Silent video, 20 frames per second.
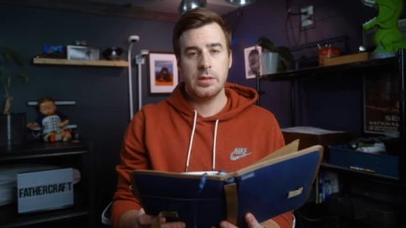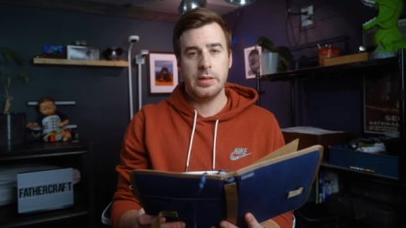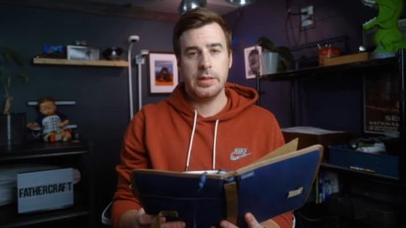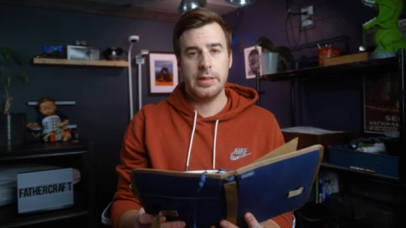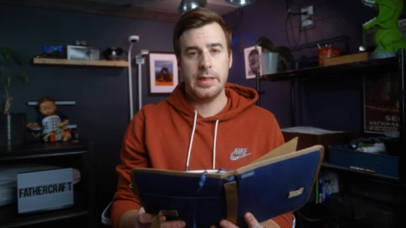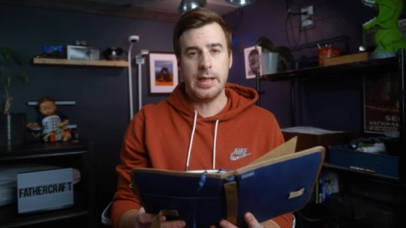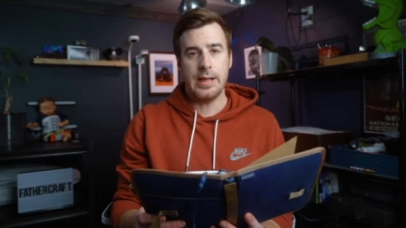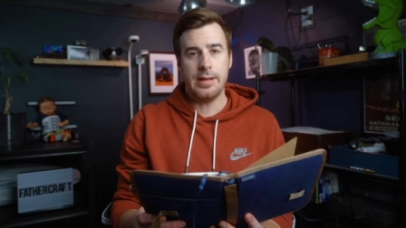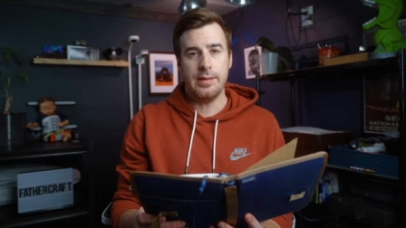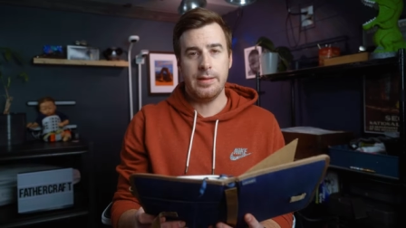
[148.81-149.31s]

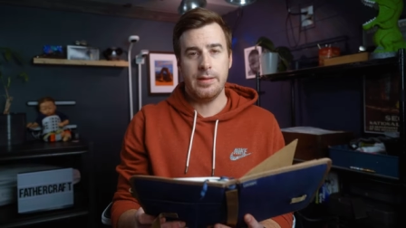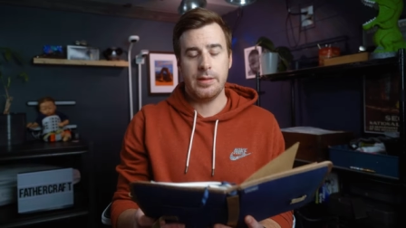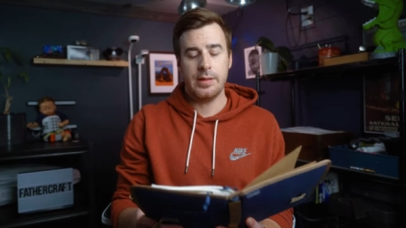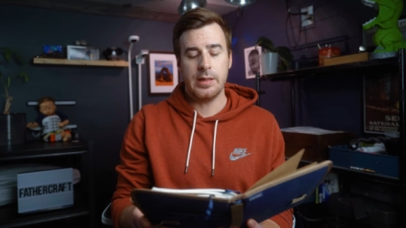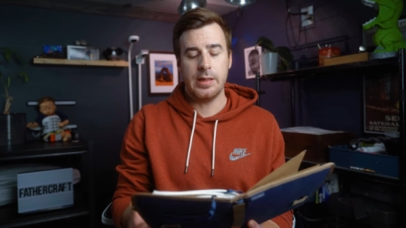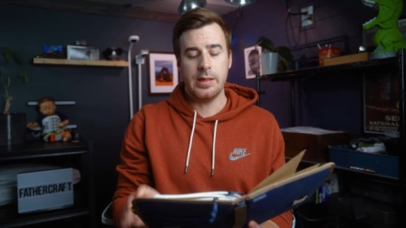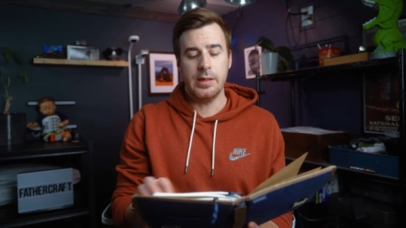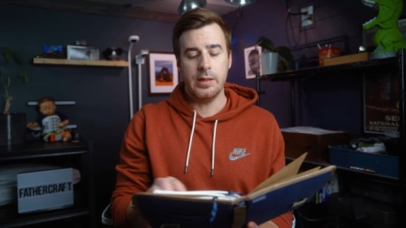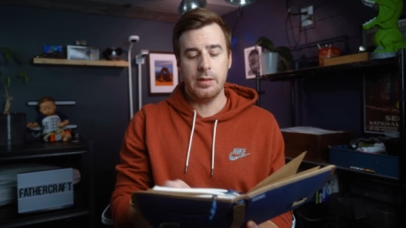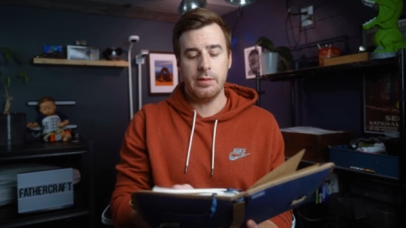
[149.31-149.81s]
yeah,
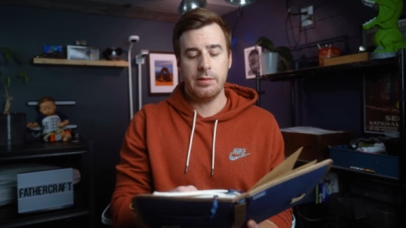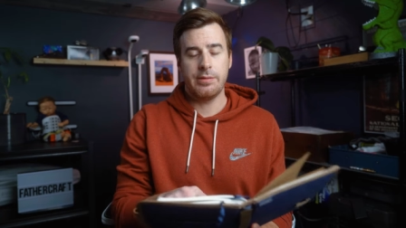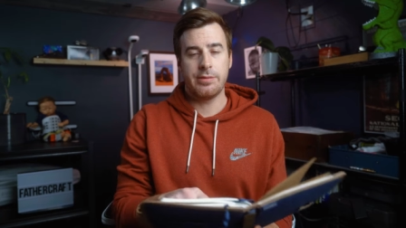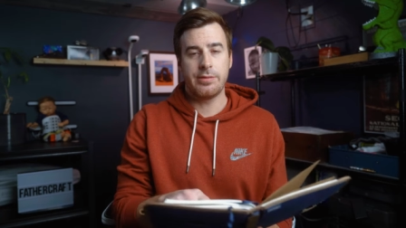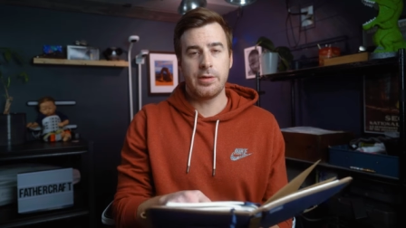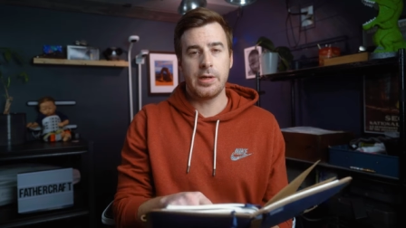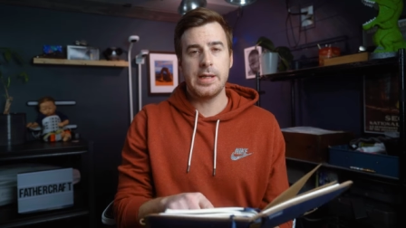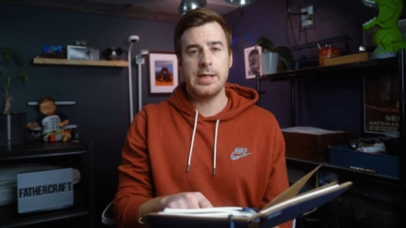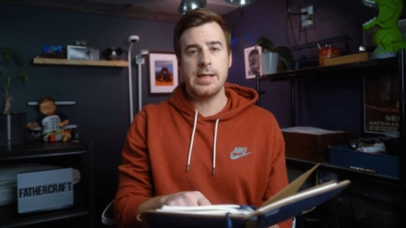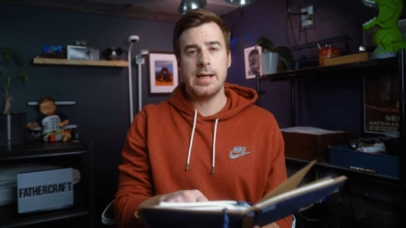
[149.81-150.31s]
got it here,
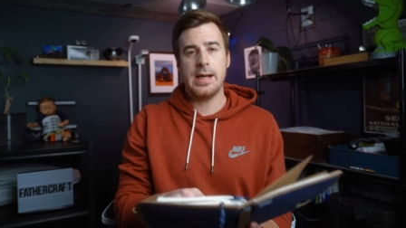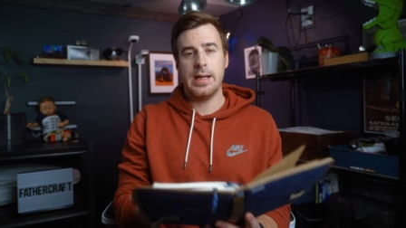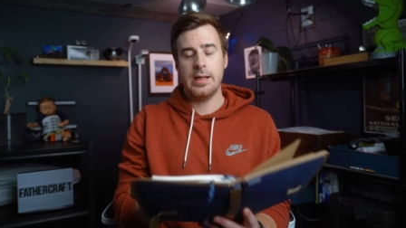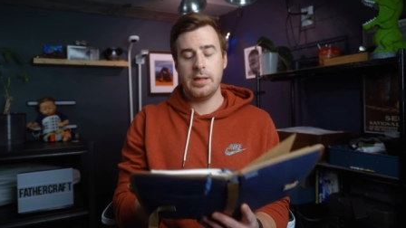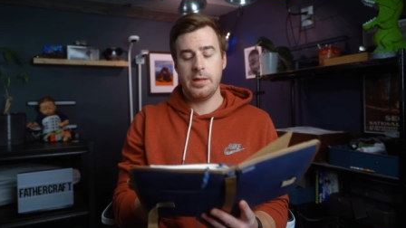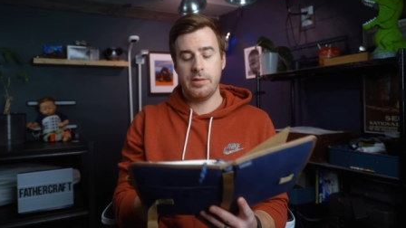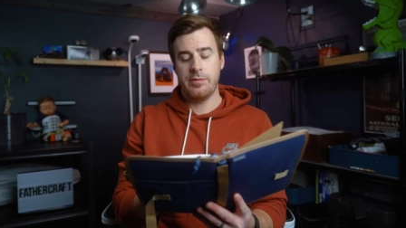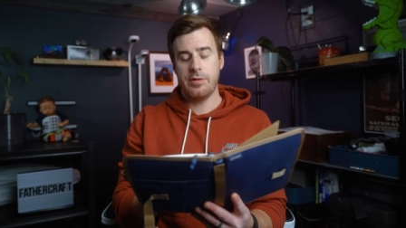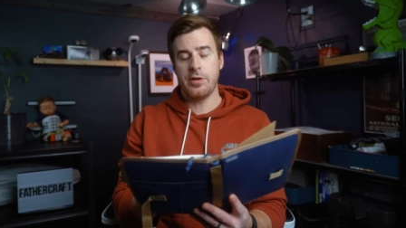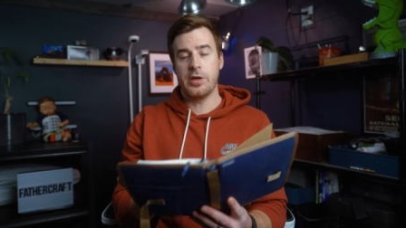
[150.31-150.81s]

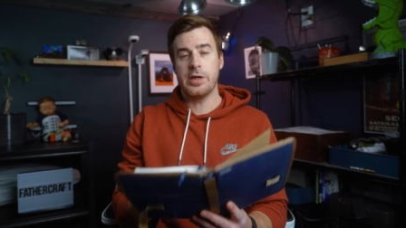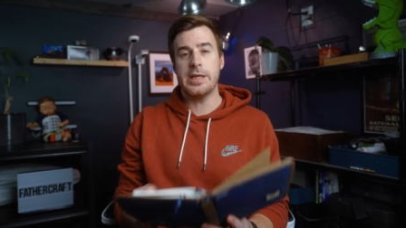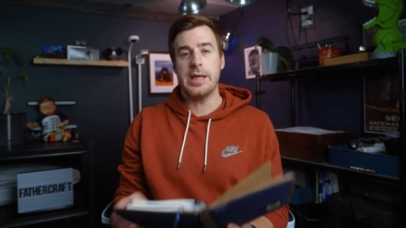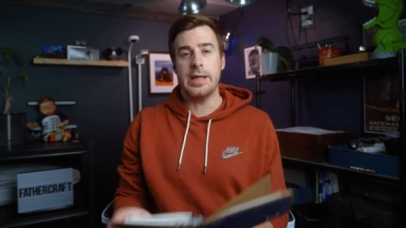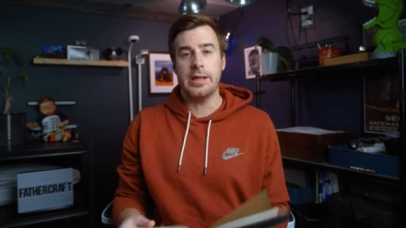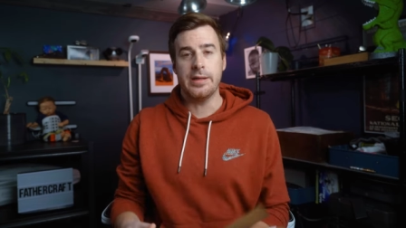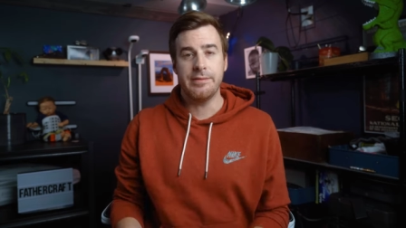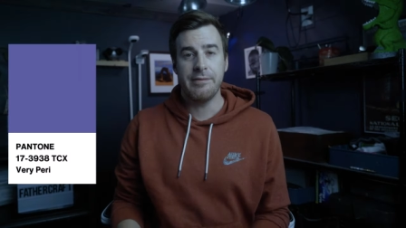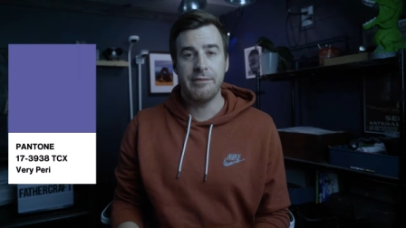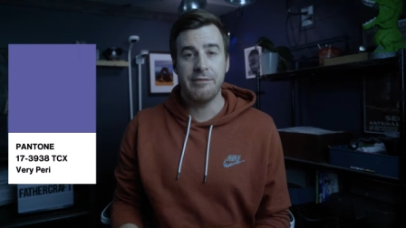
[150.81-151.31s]

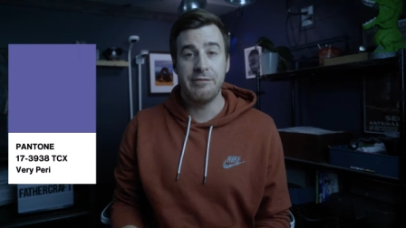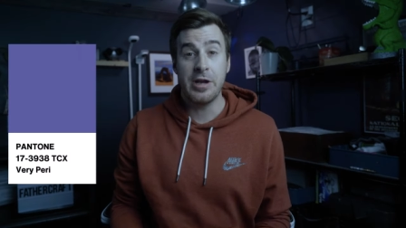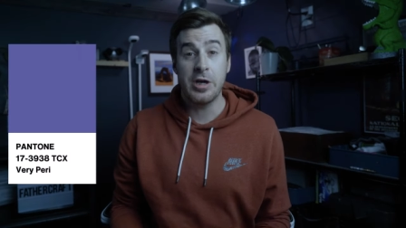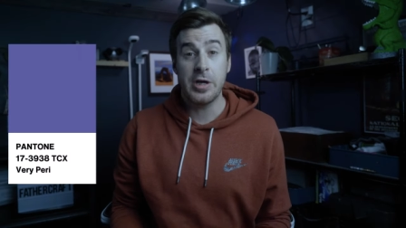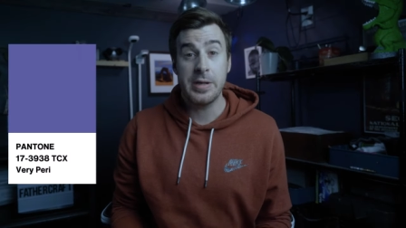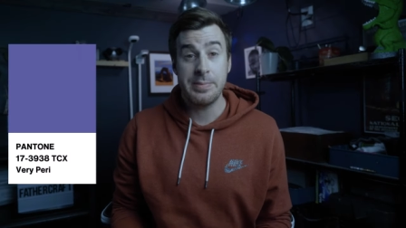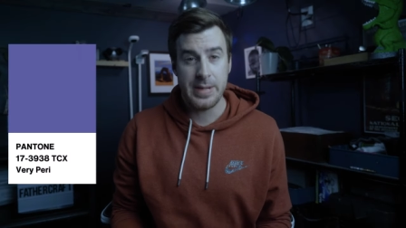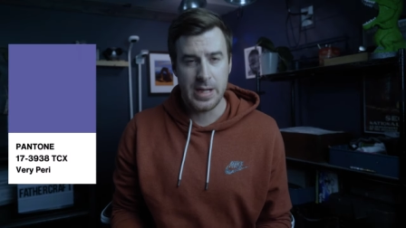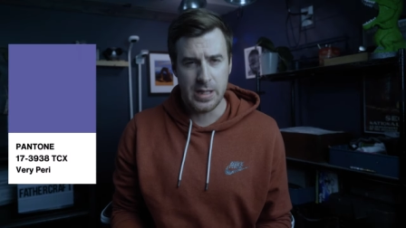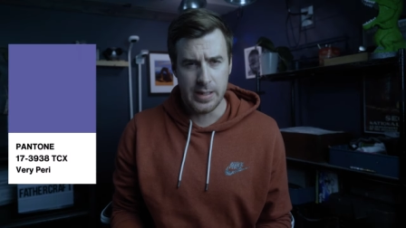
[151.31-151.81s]
3938,
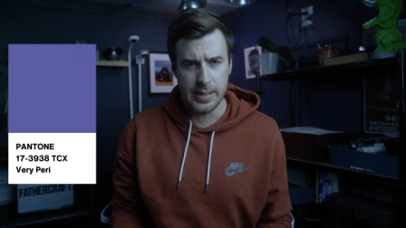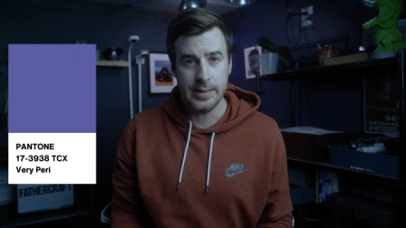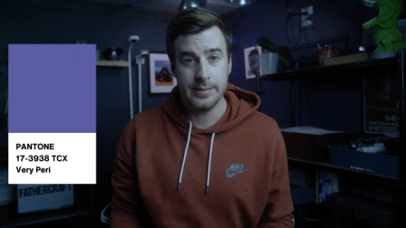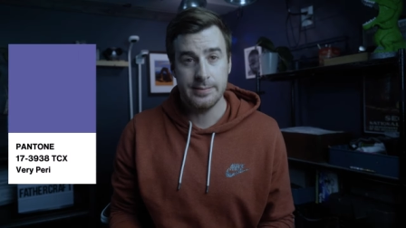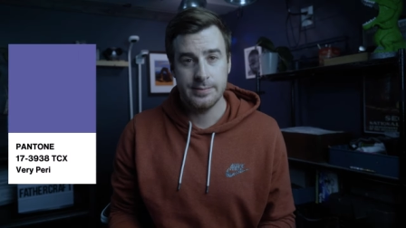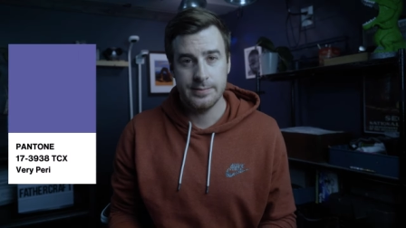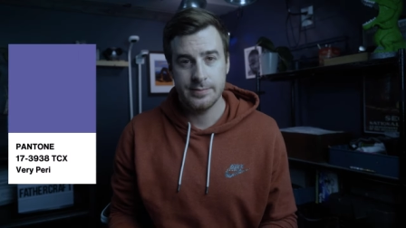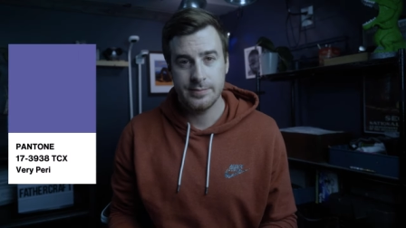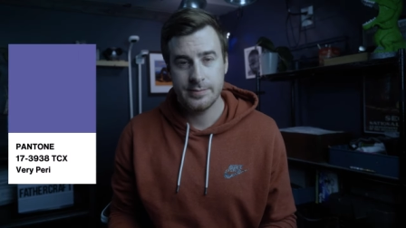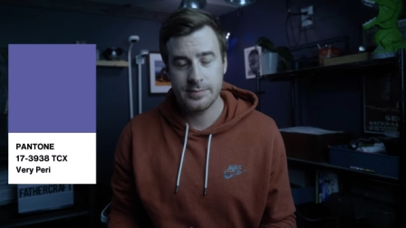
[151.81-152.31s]
Very Peri,
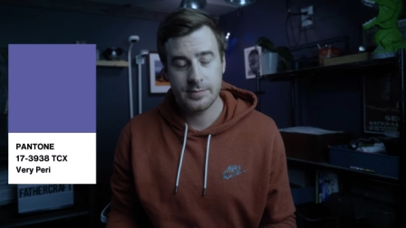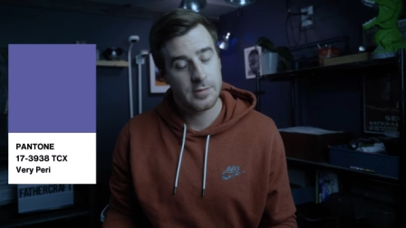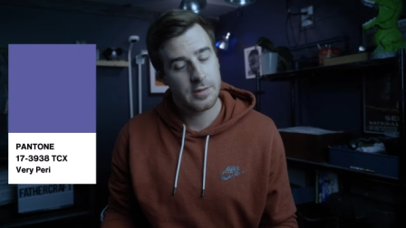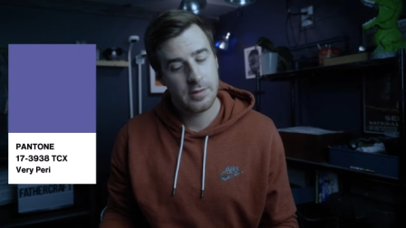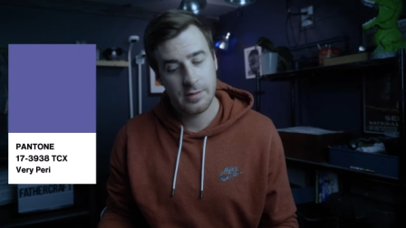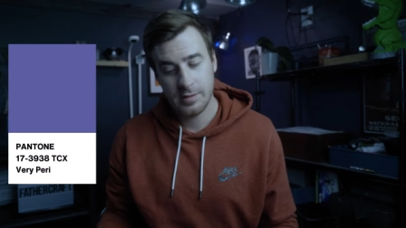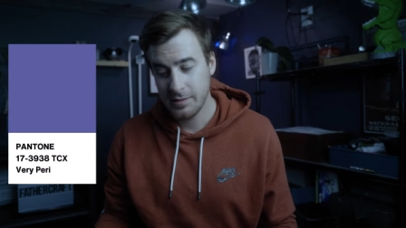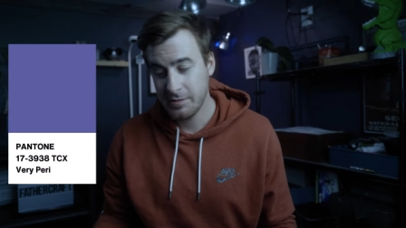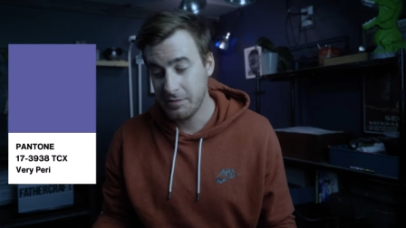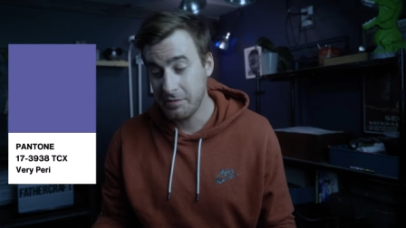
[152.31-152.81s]

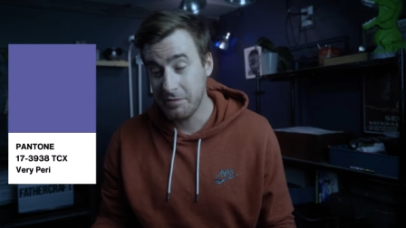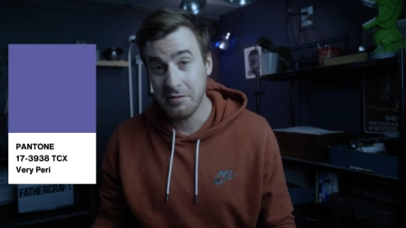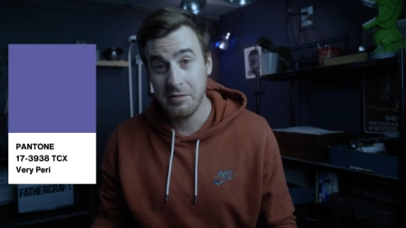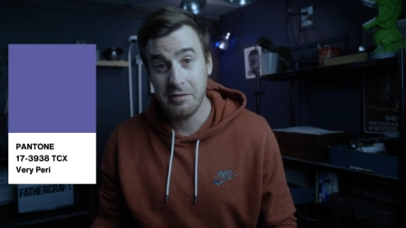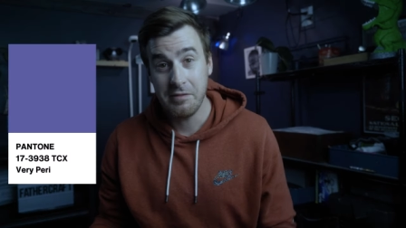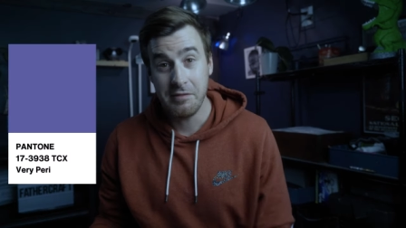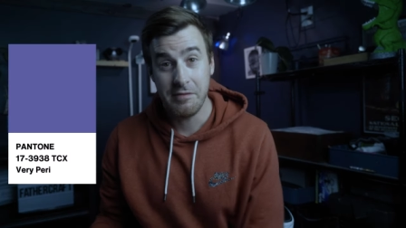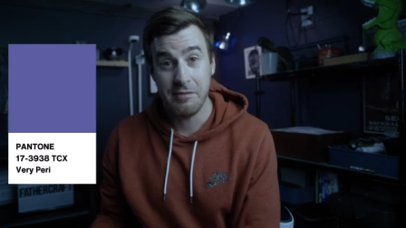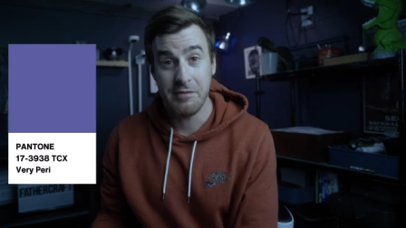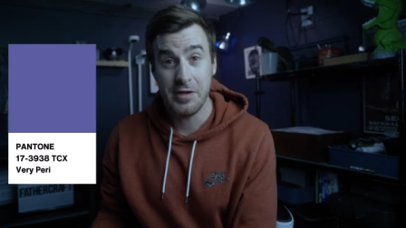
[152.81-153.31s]

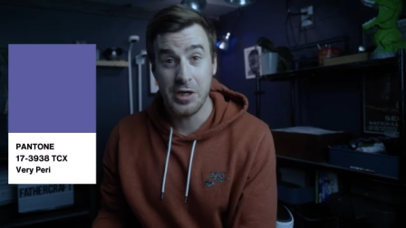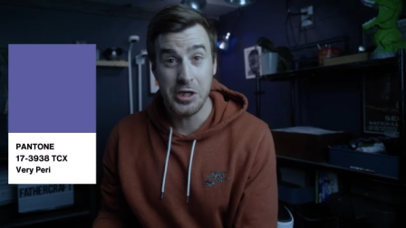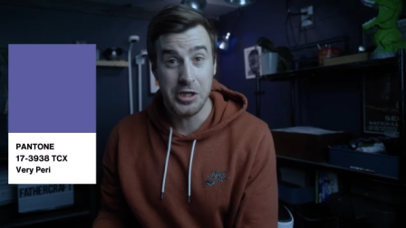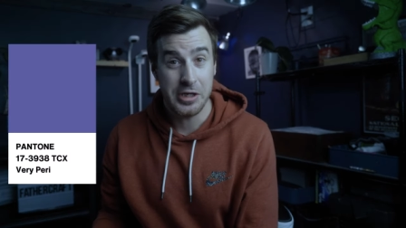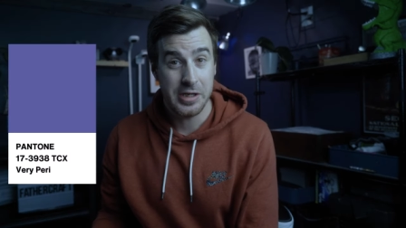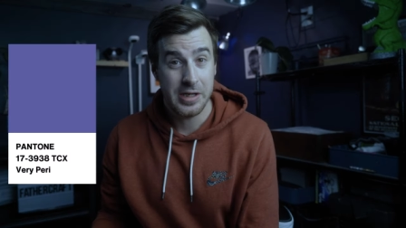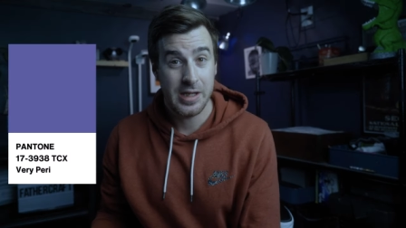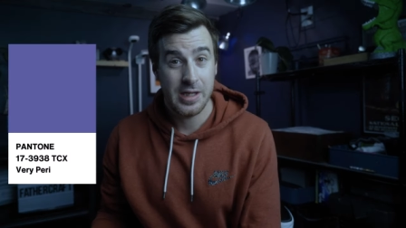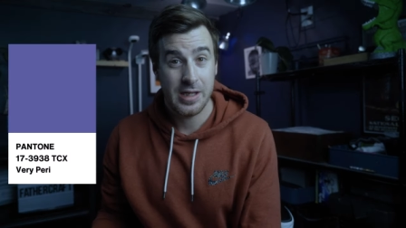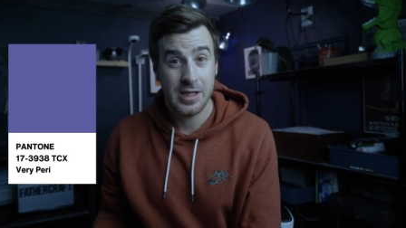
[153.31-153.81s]
very